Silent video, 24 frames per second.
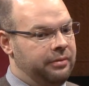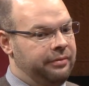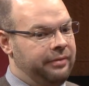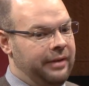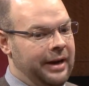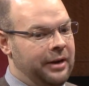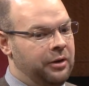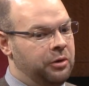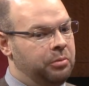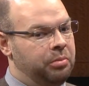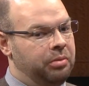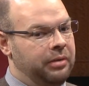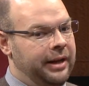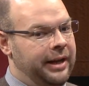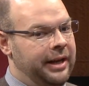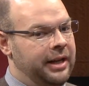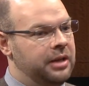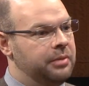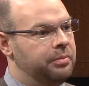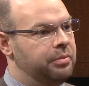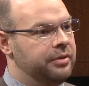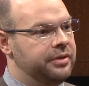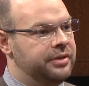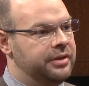final plan
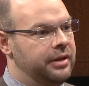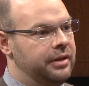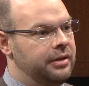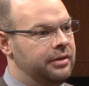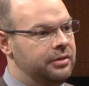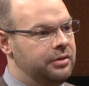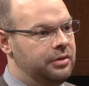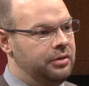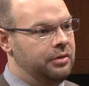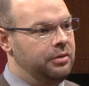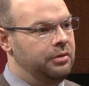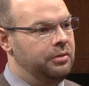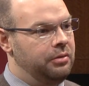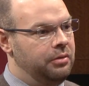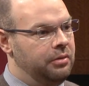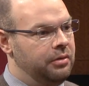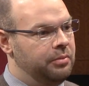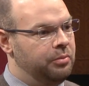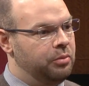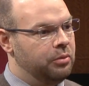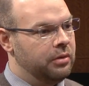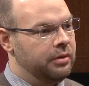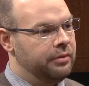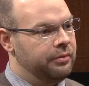to present to the
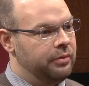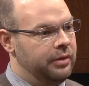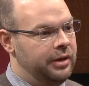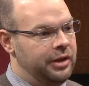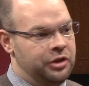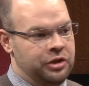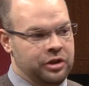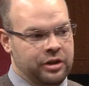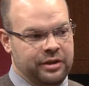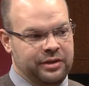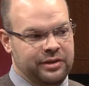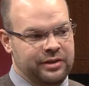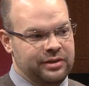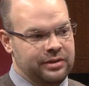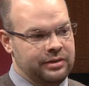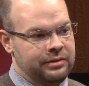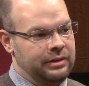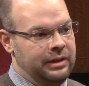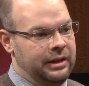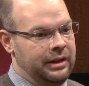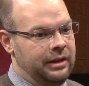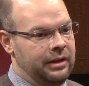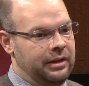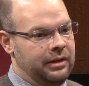Board of Regents
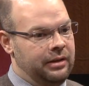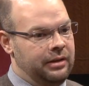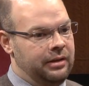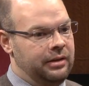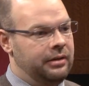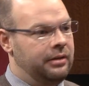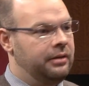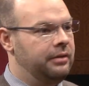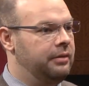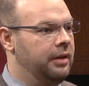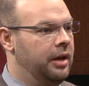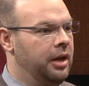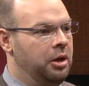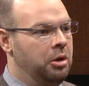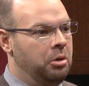in,